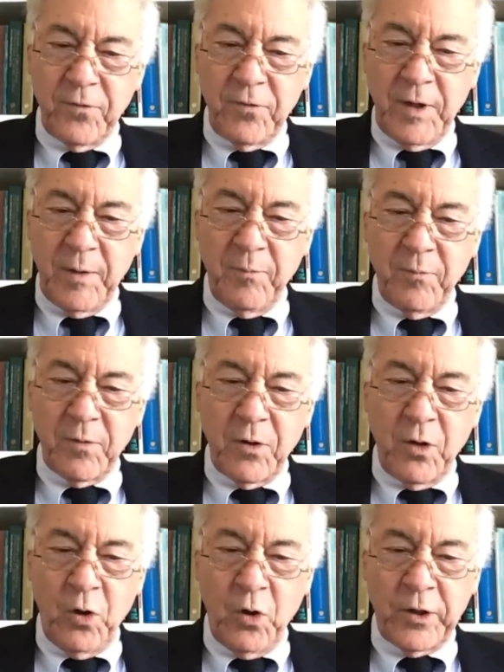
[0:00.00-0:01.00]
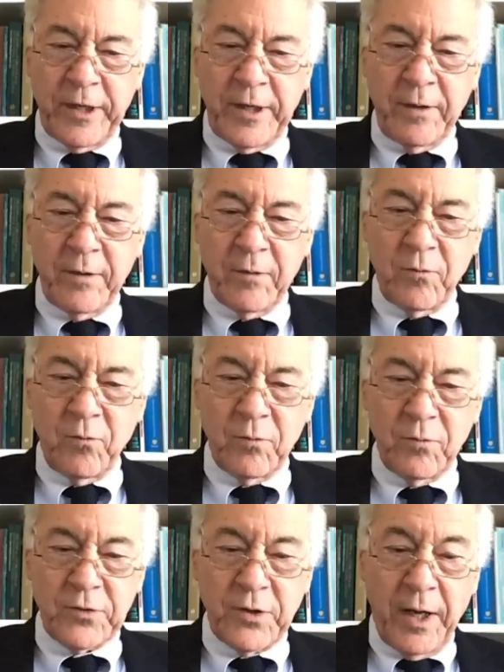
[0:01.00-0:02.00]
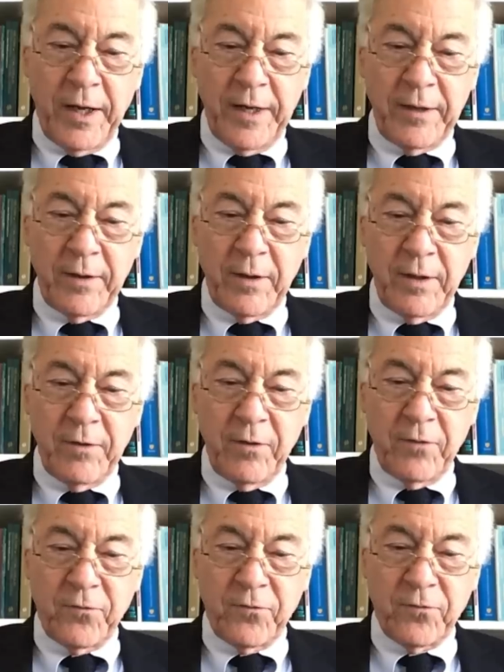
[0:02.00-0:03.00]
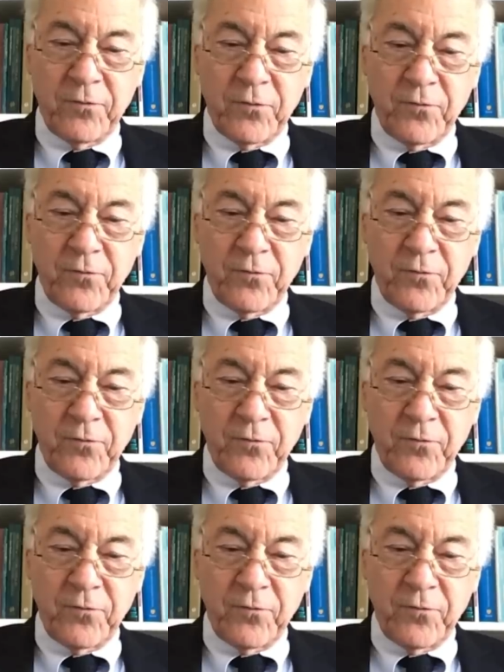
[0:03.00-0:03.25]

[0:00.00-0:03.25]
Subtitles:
them holding tight in this